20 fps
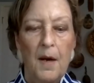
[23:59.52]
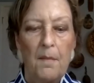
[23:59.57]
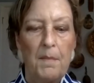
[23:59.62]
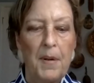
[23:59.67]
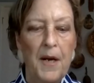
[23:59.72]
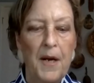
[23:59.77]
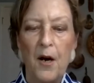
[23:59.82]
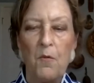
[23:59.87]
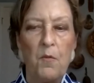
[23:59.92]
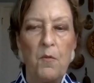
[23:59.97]

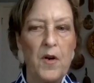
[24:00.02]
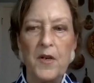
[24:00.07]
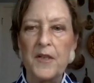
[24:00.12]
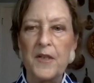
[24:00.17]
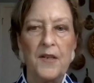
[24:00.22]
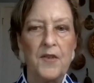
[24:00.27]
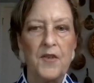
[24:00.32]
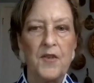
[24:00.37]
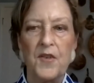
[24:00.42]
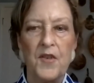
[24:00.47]
But our work
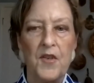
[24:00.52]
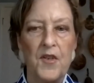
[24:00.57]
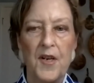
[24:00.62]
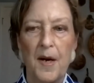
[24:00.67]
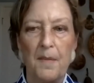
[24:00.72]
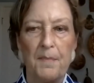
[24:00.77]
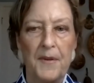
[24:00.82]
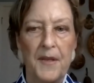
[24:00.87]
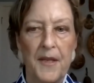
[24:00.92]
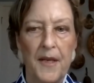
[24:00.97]
doesn't
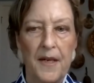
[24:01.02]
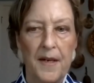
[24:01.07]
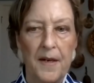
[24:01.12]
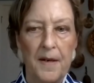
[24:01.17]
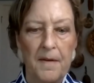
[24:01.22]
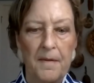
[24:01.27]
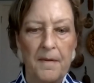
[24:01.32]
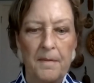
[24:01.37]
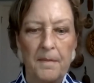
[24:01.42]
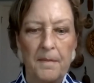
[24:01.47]
stop there.
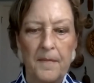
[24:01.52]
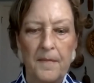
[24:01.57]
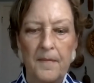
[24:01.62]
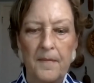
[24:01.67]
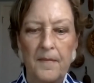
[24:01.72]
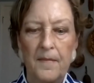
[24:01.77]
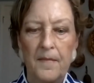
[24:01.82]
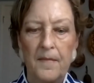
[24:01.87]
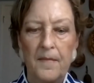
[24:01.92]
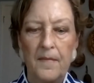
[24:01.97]

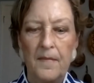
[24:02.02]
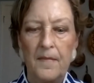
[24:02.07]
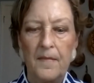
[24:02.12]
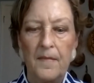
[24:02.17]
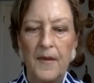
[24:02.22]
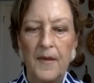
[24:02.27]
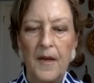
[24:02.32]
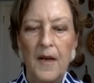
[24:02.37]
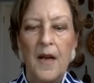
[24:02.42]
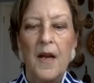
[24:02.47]

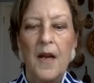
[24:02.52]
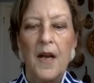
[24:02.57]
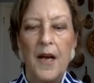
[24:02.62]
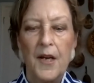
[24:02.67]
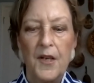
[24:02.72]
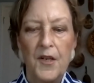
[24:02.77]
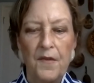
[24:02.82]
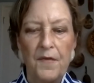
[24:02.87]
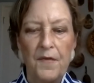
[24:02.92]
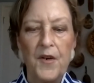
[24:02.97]
A
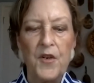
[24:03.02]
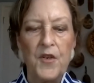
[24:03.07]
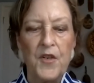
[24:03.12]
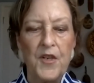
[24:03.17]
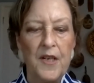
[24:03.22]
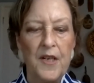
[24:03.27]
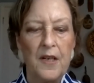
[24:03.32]
diverse and